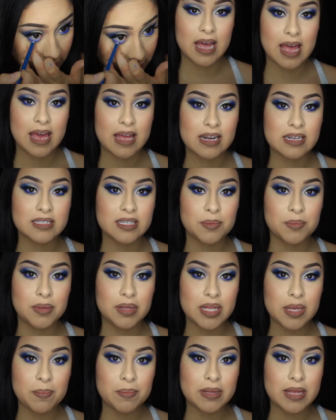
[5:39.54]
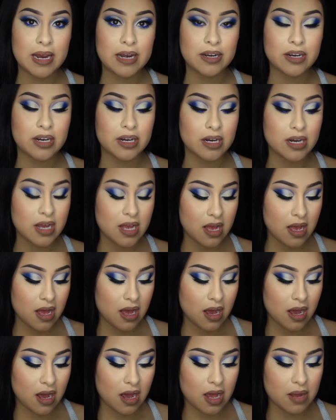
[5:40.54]
I added some lip liner
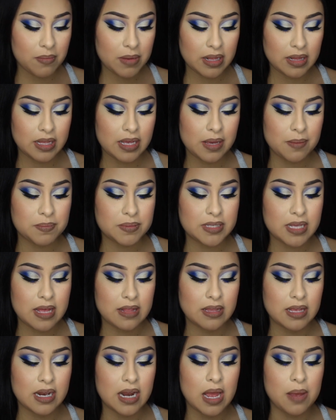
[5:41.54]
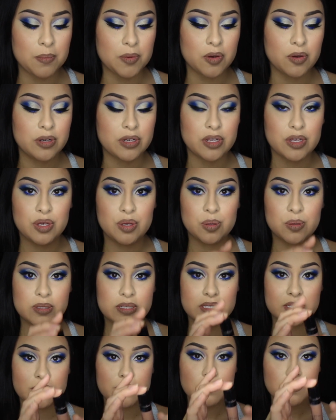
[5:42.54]
on my lips, and then I'm going to
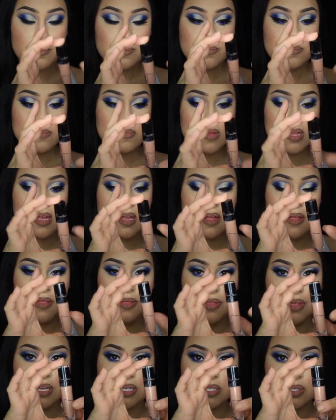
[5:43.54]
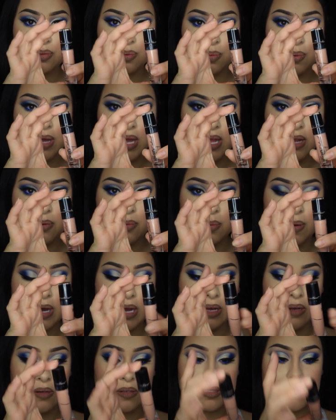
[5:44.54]
use this Wet n
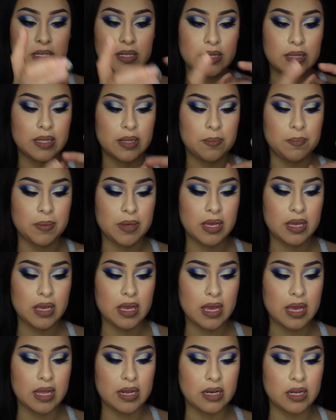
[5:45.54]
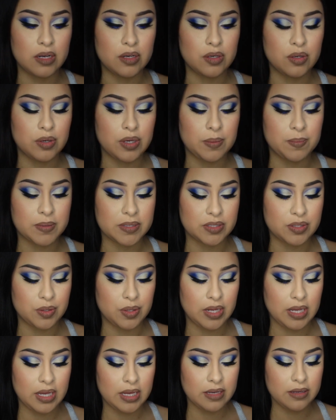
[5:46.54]
Wild Lippy in a Nudie
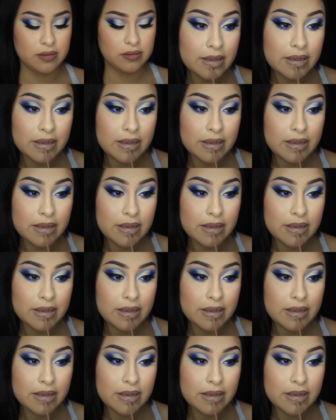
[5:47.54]
Patootie.